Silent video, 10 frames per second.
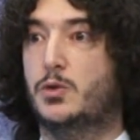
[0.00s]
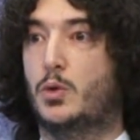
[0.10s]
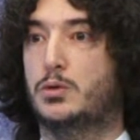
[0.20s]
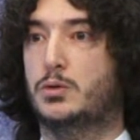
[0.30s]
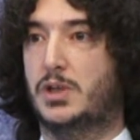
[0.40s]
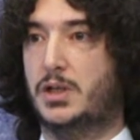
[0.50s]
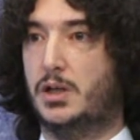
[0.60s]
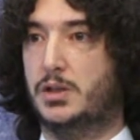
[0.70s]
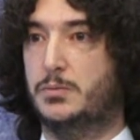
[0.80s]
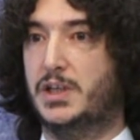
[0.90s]
However,
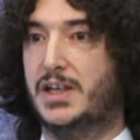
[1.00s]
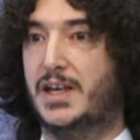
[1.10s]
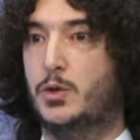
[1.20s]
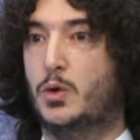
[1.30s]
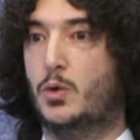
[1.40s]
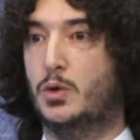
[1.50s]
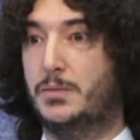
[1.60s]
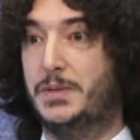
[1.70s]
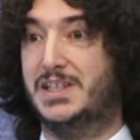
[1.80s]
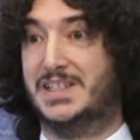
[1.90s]
as we will determine
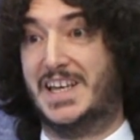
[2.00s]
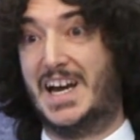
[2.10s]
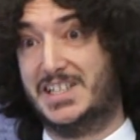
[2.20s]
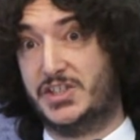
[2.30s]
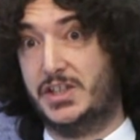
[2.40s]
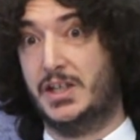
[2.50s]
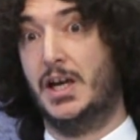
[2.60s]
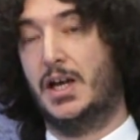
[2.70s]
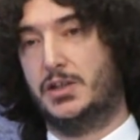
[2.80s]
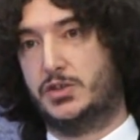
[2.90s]
towards the end of the
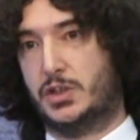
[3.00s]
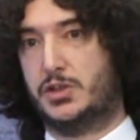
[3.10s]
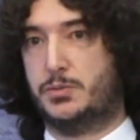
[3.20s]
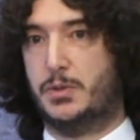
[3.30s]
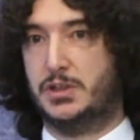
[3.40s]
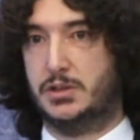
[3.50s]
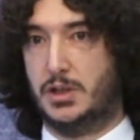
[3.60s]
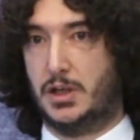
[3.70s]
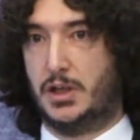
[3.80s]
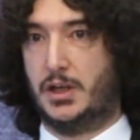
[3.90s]
study, it will become
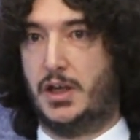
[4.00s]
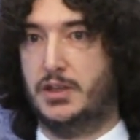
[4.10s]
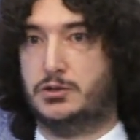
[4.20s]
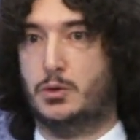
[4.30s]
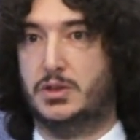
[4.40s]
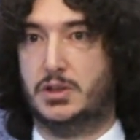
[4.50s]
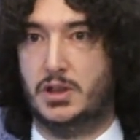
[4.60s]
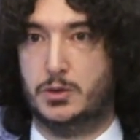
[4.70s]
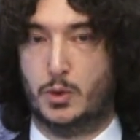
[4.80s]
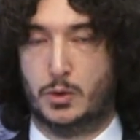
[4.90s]
clear that one of the most
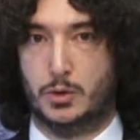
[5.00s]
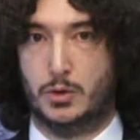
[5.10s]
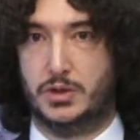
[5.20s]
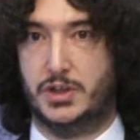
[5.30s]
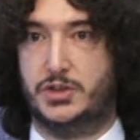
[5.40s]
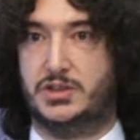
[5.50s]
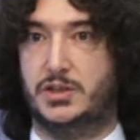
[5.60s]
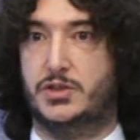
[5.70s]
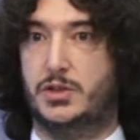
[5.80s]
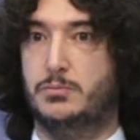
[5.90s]
important
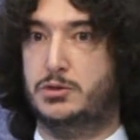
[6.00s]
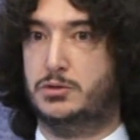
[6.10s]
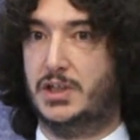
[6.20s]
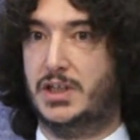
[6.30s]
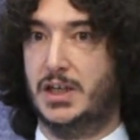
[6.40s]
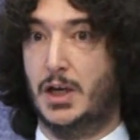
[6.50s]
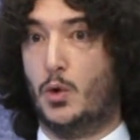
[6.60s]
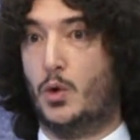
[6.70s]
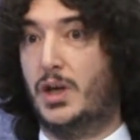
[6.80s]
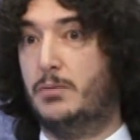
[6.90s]
lessons is the
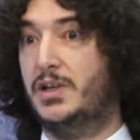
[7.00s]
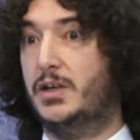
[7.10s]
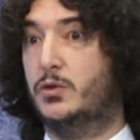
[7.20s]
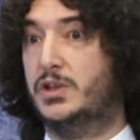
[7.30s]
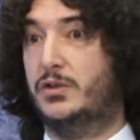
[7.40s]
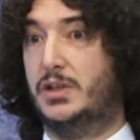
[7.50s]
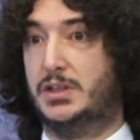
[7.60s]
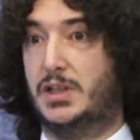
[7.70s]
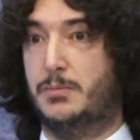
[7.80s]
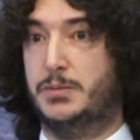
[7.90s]
necessity of establishing
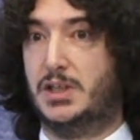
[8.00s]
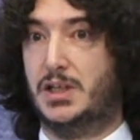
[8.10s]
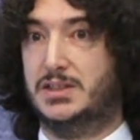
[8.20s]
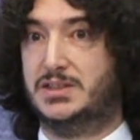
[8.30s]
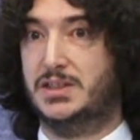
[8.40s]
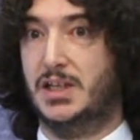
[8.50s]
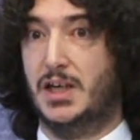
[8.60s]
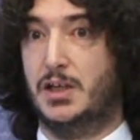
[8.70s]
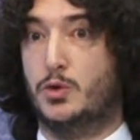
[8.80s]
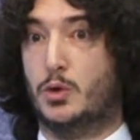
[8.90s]
anti-corruption
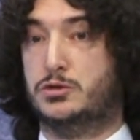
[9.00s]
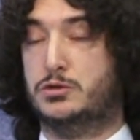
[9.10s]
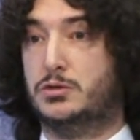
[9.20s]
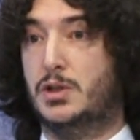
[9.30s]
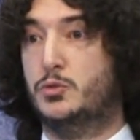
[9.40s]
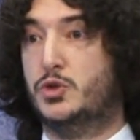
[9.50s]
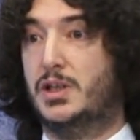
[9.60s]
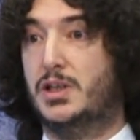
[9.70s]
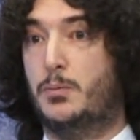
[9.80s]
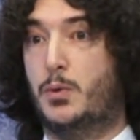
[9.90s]
policies.
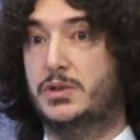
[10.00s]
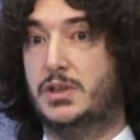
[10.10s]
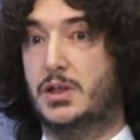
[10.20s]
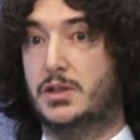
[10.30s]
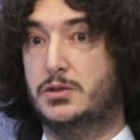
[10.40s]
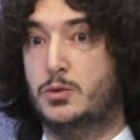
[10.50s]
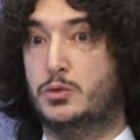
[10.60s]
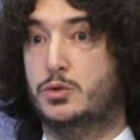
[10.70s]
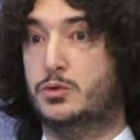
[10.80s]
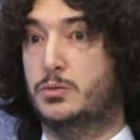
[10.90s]
Mücadele politikalarının
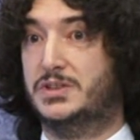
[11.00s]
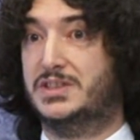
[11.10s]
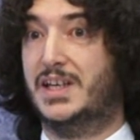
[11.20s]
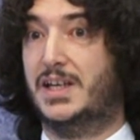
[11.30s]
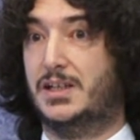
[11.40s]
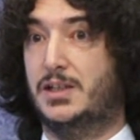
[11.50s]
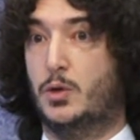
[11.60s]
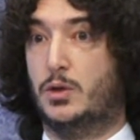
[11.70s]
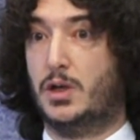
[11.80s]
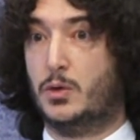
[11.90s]
oturtulması
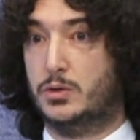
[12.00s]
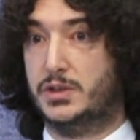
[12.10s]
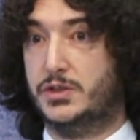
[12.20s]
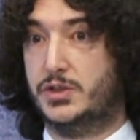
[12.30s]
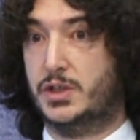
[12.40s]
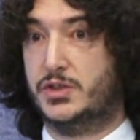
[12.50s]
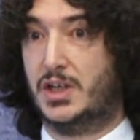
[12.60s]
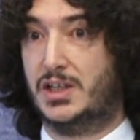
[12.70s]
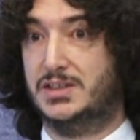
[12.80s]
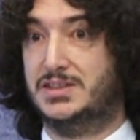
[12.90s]
gerekliliği olarak ortaya
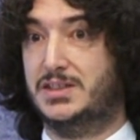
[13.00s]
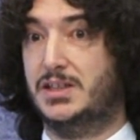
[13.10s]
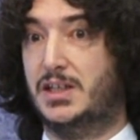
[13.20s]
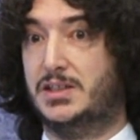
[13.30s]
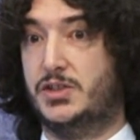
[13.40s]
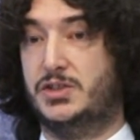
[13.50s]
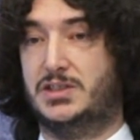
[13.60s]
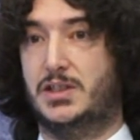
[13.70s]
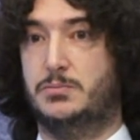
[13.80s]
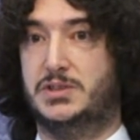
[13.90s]
çıkacak. Zira
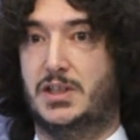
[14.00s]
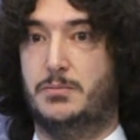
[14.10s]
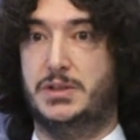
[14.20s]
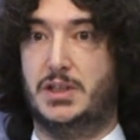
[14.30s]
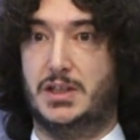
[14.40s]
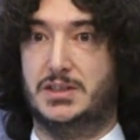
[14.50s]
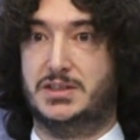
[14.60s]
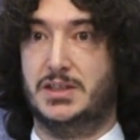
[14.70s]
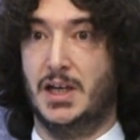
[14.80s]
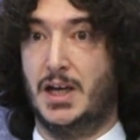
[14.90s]
teşhislerimizden bir
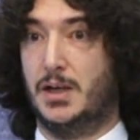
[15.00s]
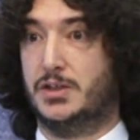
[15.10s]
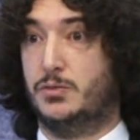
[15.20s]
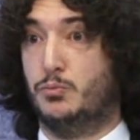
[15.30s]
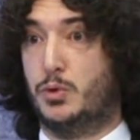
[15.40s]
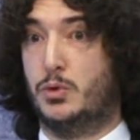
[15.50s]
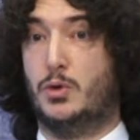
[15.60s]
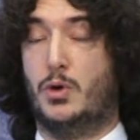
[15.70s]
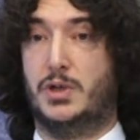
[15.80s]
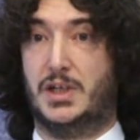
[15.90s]
tanesi...
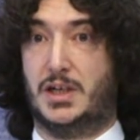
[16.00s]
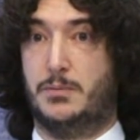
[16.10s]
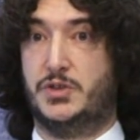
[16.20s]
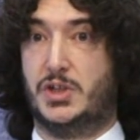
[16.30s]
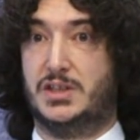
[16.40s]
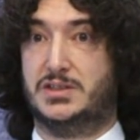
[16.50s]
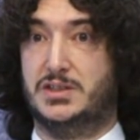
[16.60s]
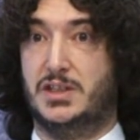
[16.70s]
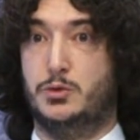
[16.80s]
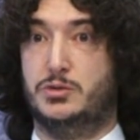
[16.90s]
Accordingly, one of our
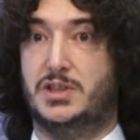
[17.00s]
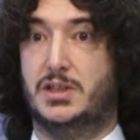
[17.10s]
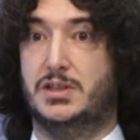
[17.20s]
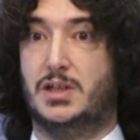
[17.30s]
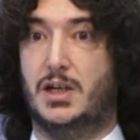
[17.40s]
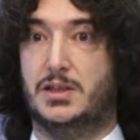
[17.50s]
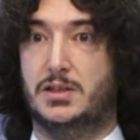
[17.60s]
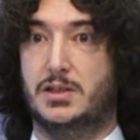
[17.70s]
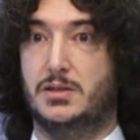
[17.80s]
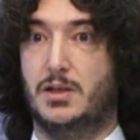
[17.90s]
findings suggests that
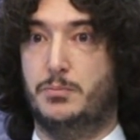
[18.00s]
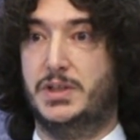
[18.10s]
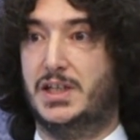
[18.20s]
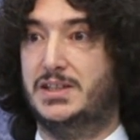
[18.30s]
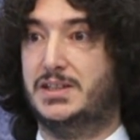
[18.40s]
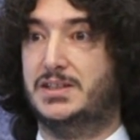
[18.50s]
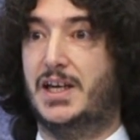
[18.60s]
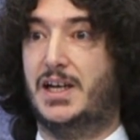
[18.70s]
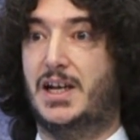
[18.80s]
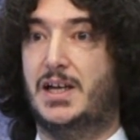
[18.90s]
46% of
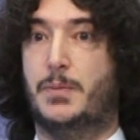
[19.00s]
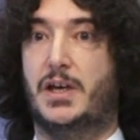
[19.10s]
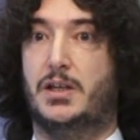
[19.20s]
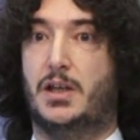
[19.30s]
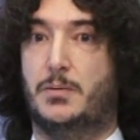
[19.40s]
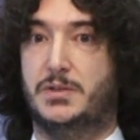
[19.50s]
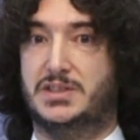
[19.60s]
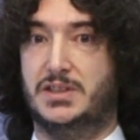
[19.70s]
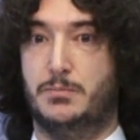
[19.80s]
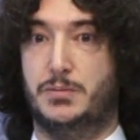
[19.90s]
the sample does
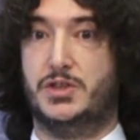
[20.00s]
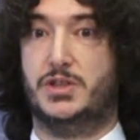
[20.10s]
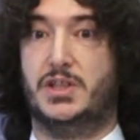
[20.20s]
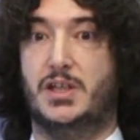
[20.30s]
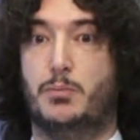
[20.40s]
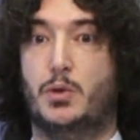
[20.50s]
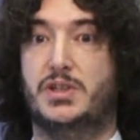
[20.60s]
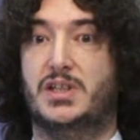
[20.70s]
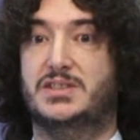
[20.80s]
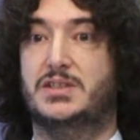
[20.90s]
not have a code of
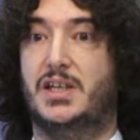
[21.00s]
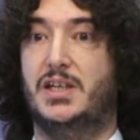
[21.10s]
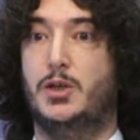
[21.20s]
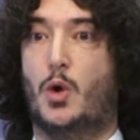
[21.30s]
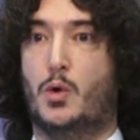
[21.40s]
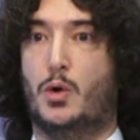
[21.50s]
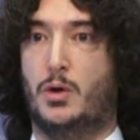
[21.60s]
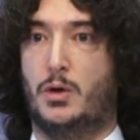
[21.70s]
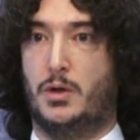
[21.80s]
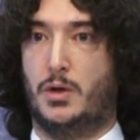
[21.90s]
ethics or a
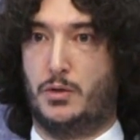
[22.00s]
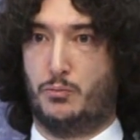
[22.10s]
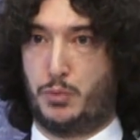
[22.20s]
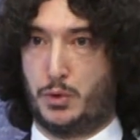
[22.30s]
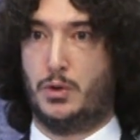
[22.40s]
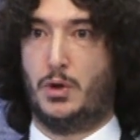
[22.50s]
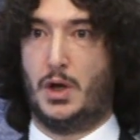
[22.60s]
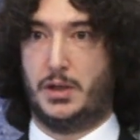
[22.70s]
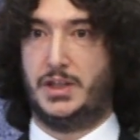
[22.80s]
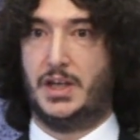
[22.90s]
corporate policy on
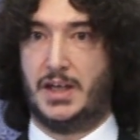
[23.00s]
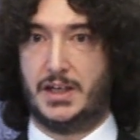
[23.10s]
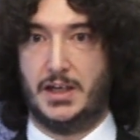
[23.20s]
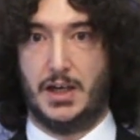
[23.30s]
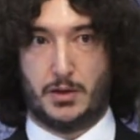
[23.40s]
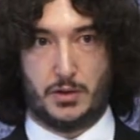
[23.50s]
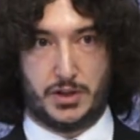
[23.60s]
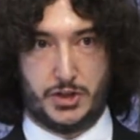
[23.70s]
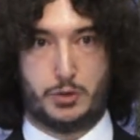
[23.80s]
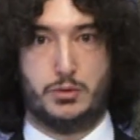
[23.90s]
dealing with corruption.
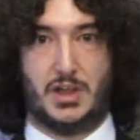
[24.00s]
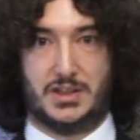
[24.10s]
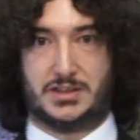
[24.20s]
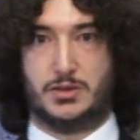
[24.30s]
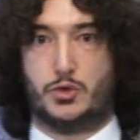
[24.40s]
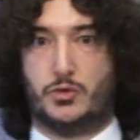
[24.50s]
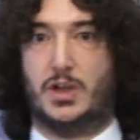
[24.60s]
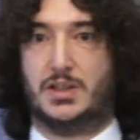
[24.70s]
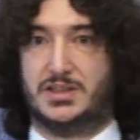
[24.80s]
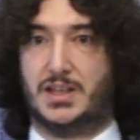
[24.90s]
This
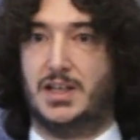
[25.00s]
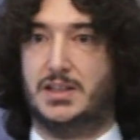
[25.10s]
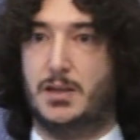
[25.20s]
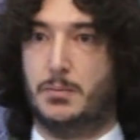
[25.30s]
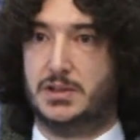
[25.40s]
surfaces as another